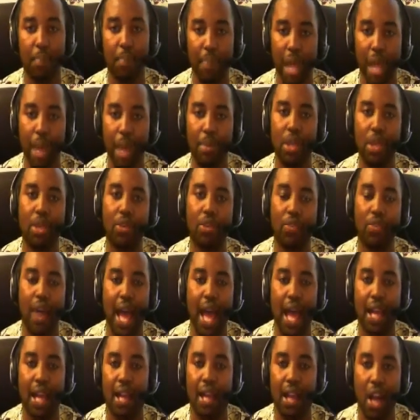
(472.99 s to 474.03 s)
Maybe you've
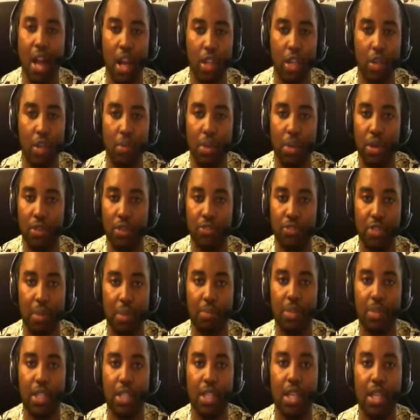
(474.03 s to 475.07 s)
had an argument or
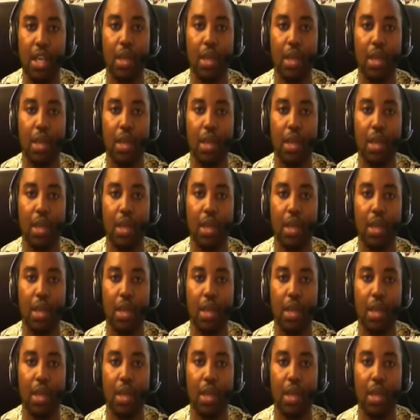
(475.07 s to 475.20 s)
something,